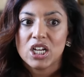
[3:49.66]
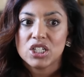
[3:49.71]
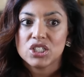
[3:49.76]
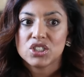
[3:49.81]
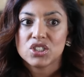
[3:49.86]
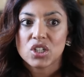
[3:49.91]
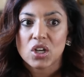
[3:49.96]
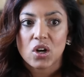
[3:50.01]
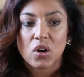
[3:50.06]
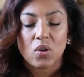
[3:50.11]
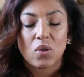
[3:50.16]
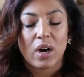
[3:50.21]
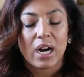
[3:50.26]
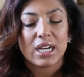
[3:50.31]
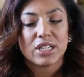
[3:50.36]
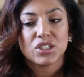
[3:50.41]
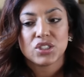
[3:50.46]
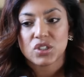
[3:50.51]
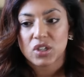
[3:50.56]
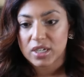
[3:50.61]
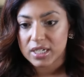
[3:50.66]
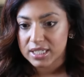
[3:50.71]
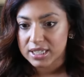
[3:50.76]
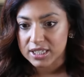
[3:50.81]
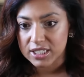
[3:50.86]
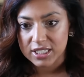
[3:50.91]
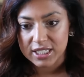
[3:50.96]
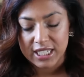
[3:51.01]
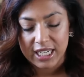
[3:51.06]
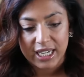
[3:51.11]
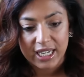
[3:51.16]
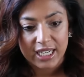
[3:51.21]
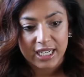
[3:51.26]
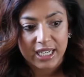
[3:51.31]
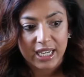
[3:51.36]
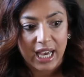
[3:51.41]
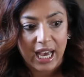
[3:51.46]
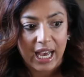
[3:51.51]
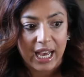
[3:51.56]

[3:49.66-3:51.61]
So I started looking,